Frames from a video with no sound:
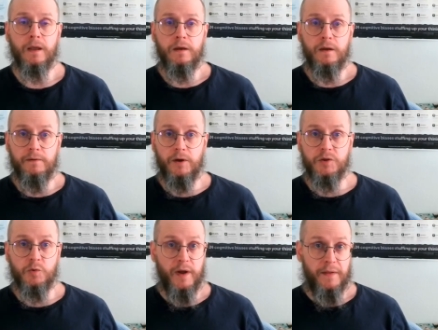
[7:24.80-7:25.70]

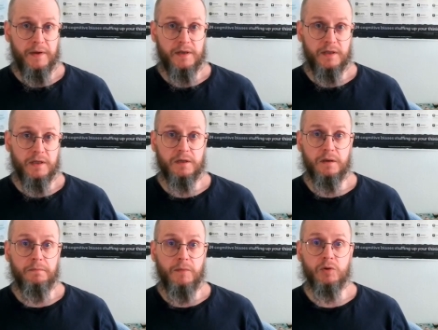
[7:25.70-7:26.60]
Virtue ethics is
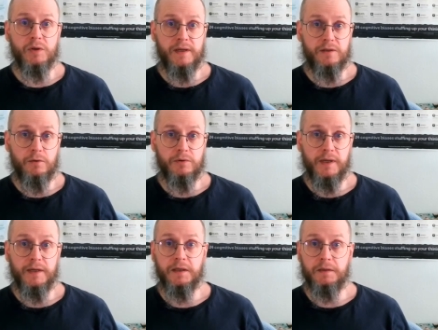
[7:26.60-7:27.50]
mostly
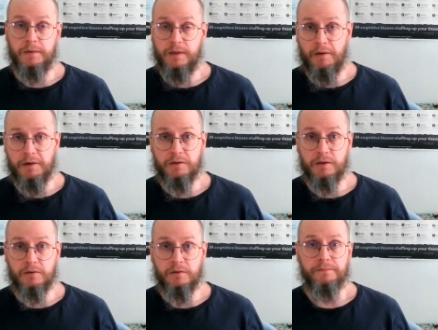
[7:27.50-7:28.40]
associated with
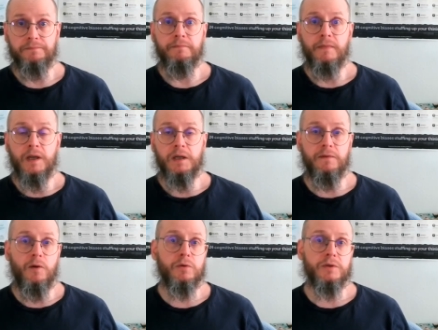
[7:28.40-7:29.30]
Aristotle. It
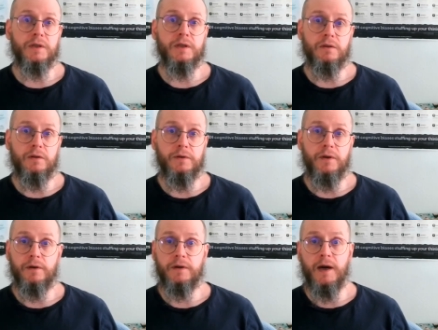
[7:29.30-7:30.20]
focuses on
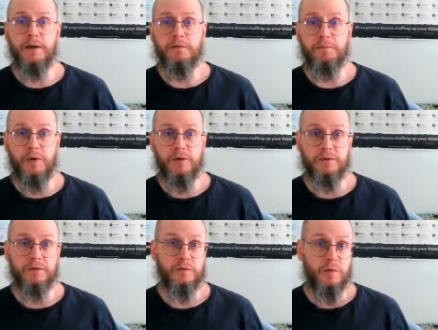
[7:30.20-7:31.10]
the kind of
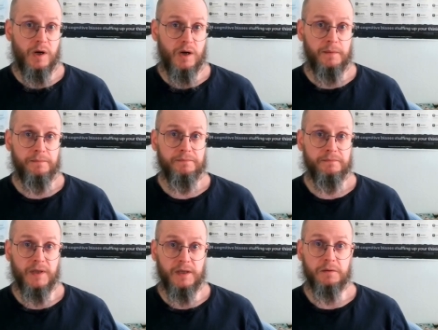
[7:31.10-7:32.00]
person you are
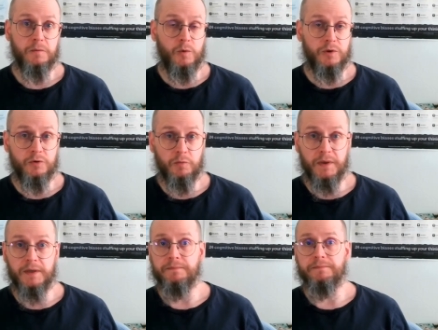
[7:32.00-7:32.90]
and want to
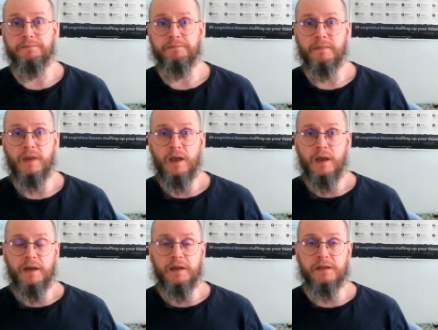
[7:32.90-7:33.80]
be.
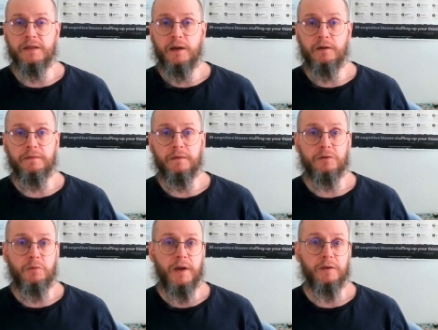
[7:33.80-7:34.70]
Instead of
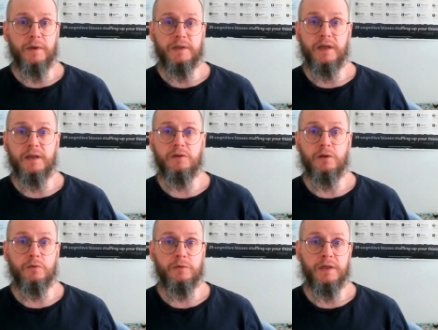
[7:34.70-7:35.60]
trying to assess the
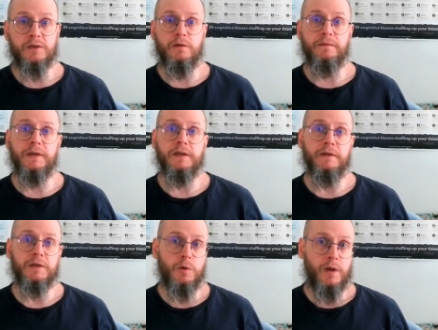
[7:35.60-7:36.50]
goodness of
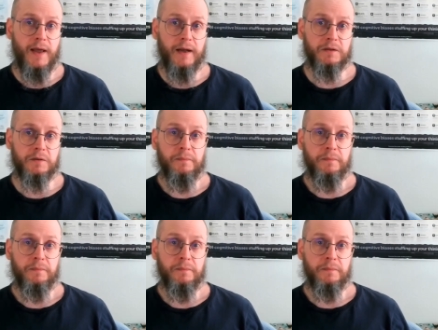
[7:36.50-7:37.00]
individual acts,